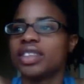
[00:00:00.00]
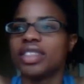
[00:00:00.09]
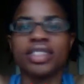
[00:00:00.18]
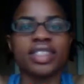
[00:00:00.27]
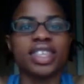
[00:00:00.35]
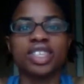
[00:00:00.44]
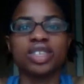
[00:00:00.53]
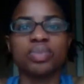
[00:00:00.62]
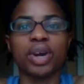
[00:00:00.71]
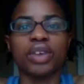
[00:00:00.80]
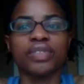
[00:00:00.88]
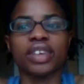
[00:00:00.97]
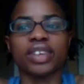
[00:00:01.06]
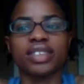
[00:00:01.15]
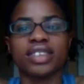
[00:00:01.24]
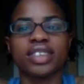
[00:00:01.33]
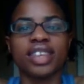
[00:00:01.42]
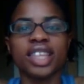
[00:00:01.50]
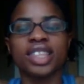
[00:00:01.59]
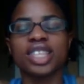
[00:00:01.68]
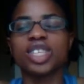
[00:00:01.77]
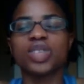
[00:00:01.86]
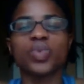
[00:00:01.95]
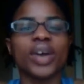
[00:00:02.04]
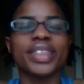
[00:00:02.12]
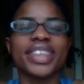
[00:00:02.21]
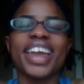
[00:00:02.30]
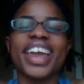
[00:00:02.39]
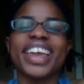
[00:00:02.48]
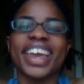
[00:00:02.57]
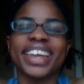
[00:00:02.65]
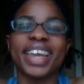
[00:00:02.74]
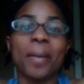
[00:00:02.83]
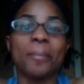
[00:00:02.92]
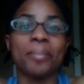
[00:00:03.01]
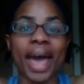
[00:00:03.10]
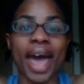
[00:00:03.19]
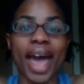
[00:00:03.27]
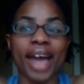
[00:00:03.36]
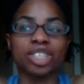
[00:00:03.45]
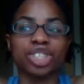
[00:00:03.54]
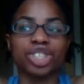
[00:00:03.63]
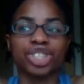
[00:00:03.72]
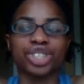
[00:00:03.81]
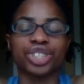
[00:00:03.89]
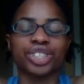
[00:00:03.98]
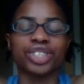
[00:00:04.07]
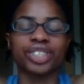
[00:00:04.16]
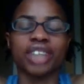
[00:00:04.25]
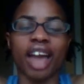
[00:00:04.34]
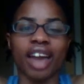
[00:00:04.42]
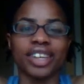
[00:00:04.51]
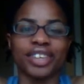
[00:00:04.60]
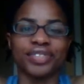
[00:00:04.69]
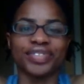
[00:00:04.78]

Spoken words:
This is perfect. This is one that I cannot bash, kind of.